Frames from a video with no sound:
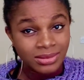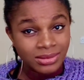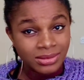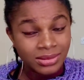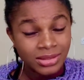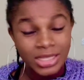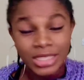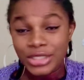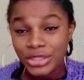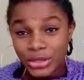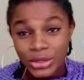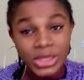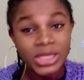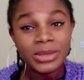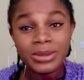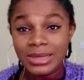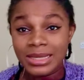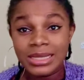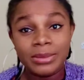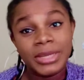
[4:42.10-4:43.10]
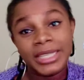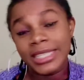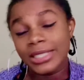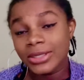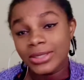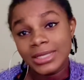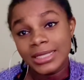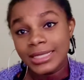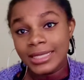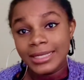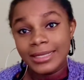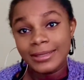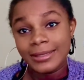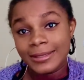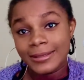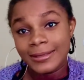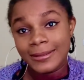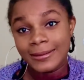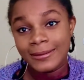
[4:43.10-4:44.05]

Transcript: and you need to see my content